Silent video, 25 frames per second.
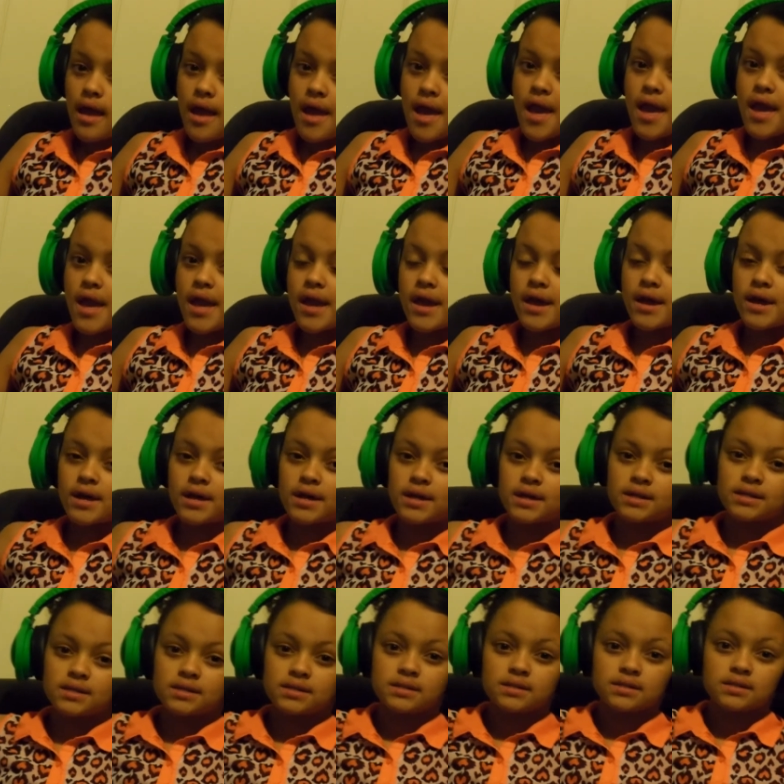
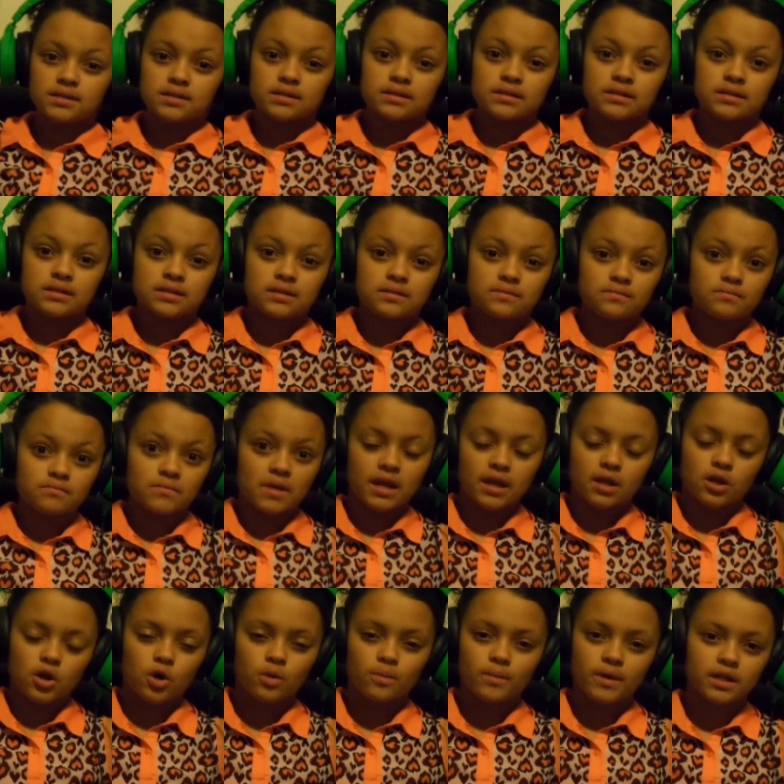and
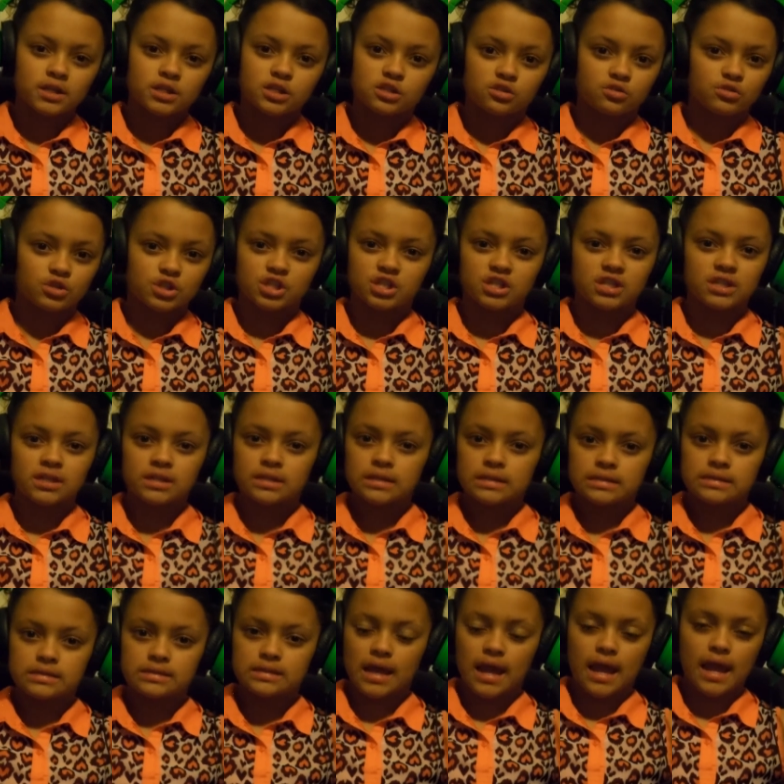make homemade
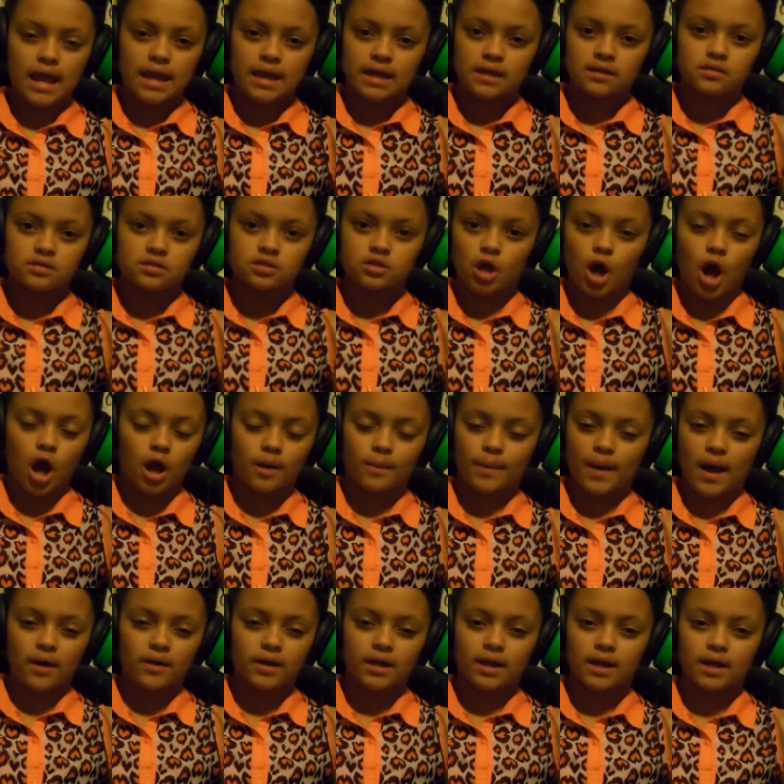squishies and talk
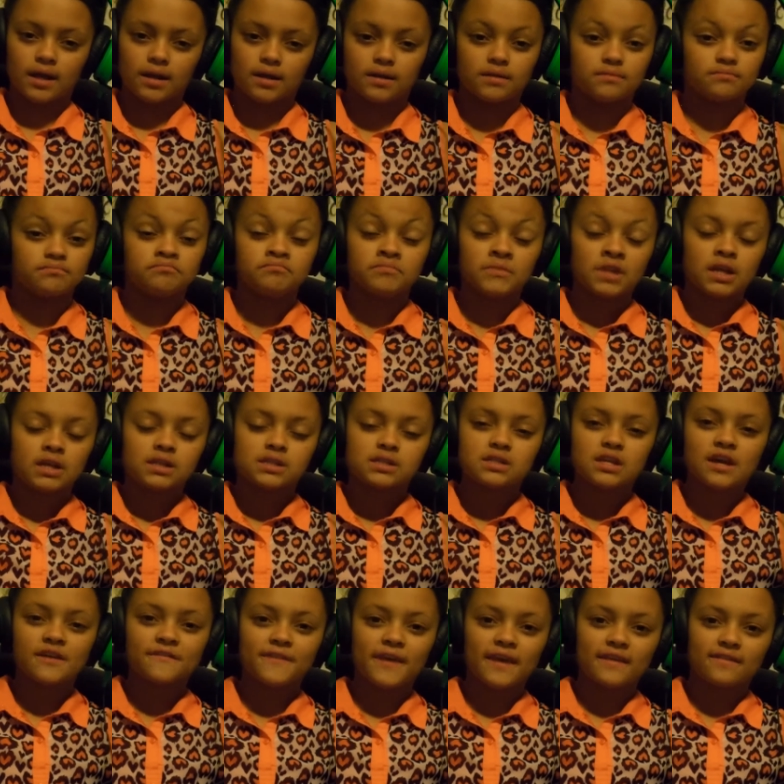about it and
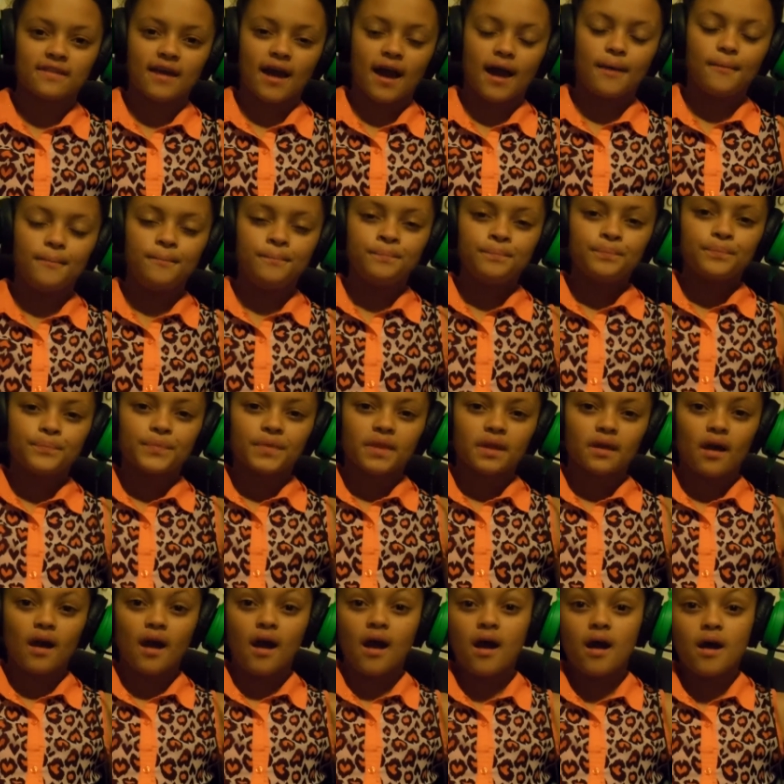stuff like that.
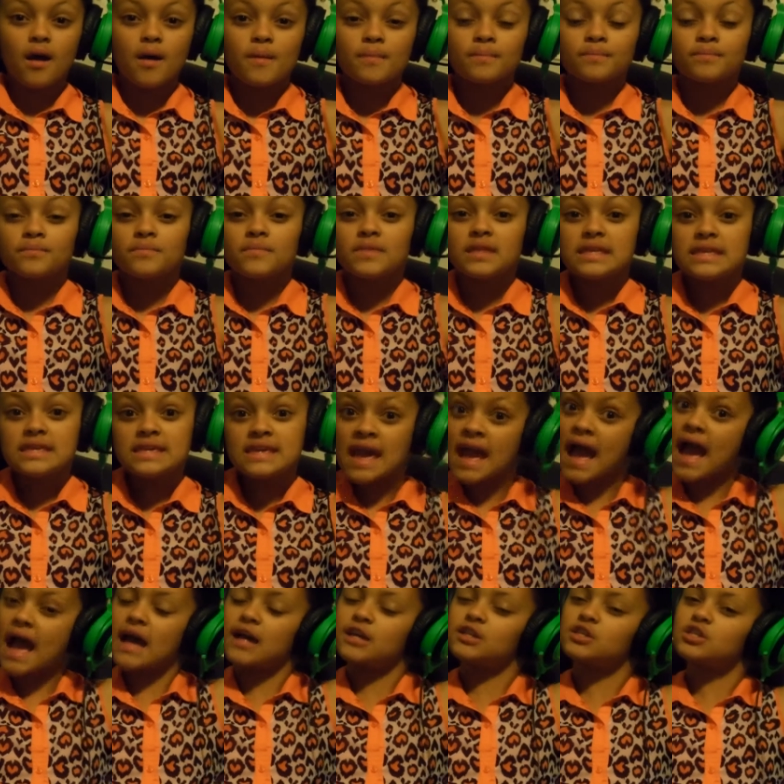Um,
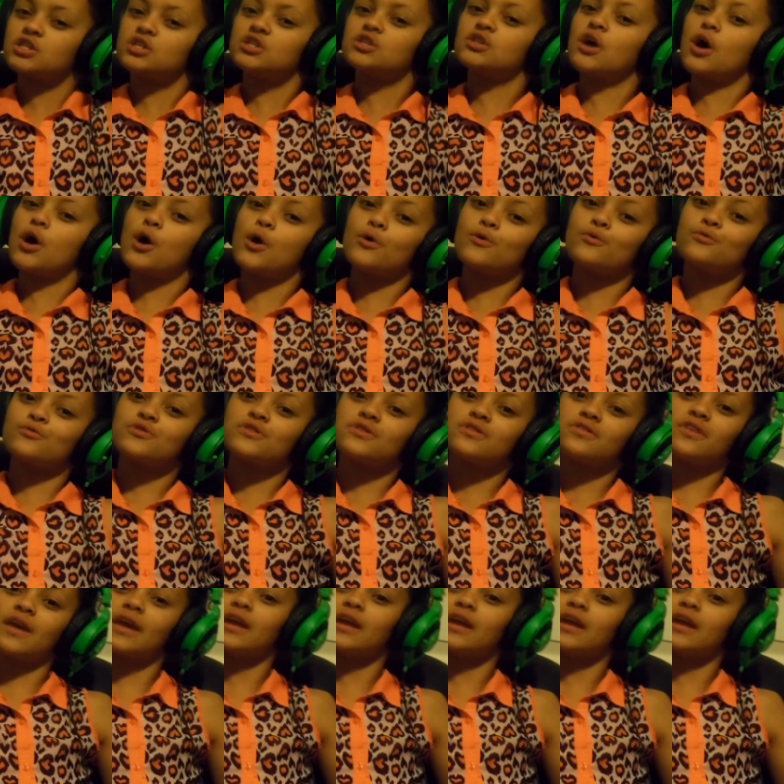yeah, so